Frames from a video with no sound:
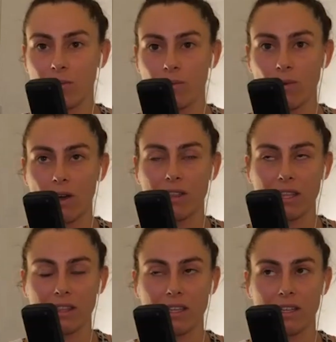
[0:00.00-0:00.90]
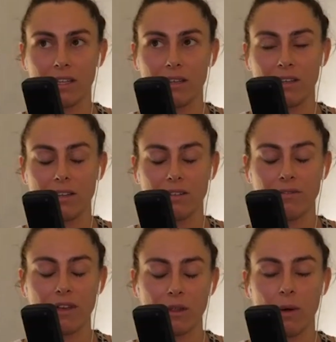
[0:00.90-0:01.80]
I think the,
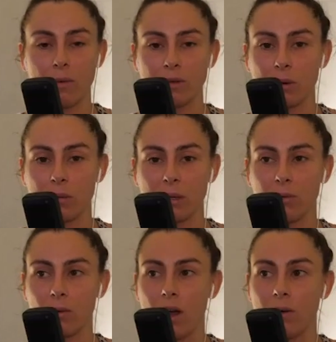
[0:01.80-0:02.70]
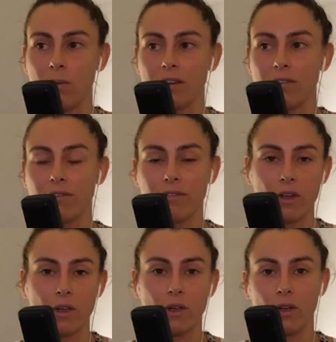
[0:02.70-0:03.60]
featherweight was probably the right one for
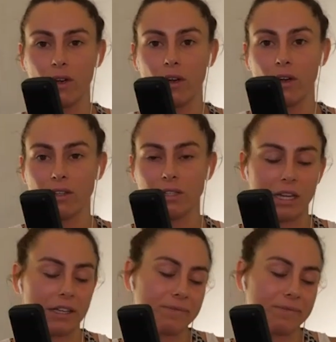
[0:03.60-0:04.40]
her. Yeah.